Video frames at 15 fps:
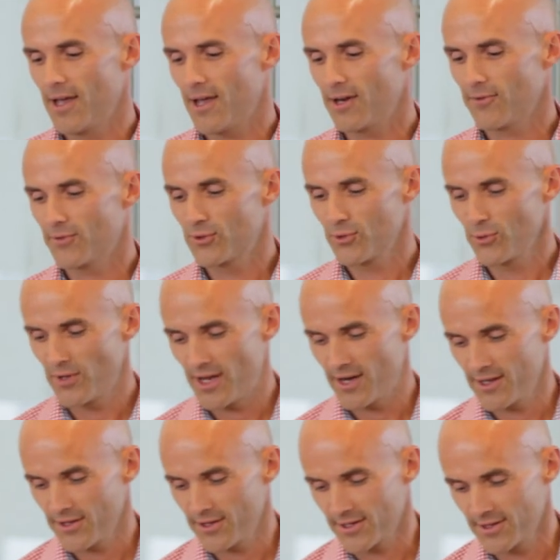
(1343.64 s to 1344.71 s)
and if you do
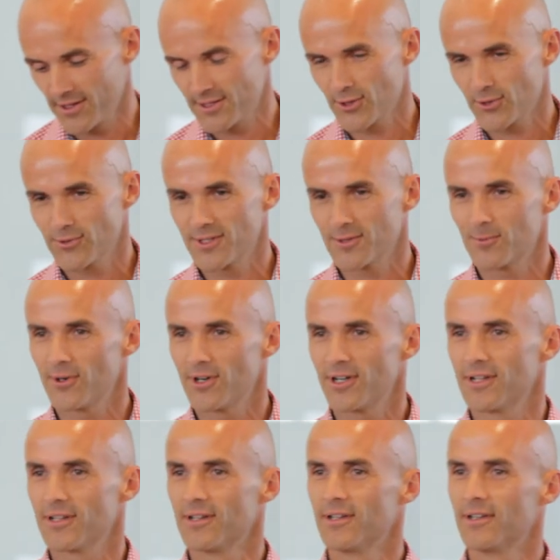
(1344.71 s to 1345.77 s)
that, I think there's no reason
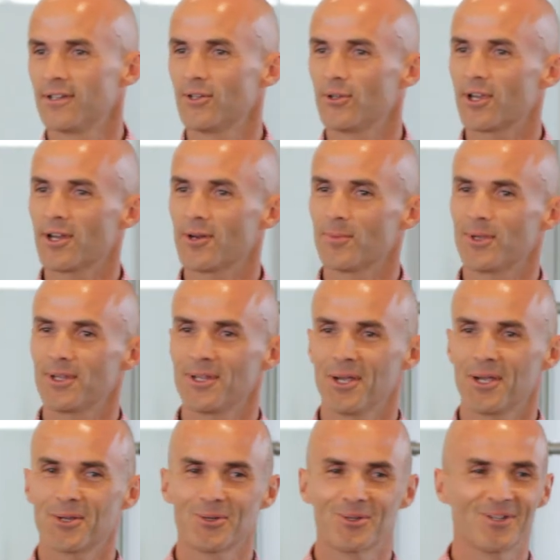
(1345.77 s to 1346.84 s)
why you can't be
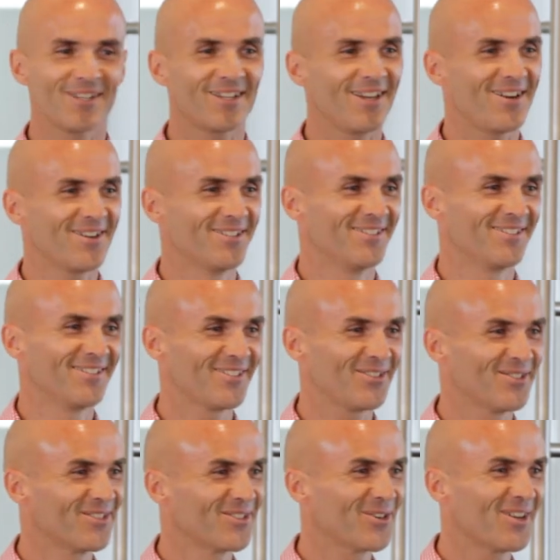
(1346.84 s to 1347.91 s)
a good dictator.
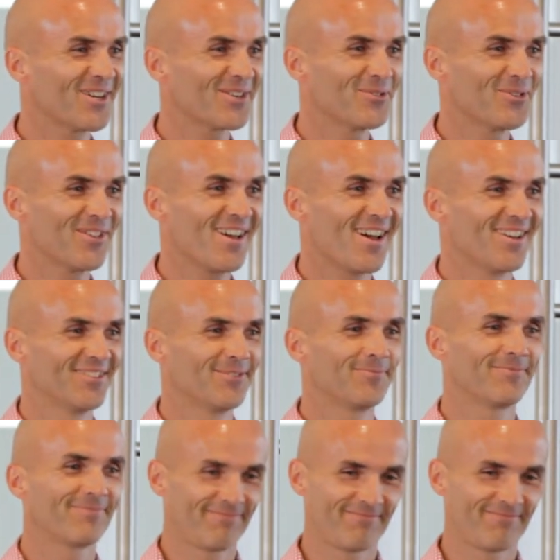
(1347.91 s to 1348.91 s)
So good luck with that.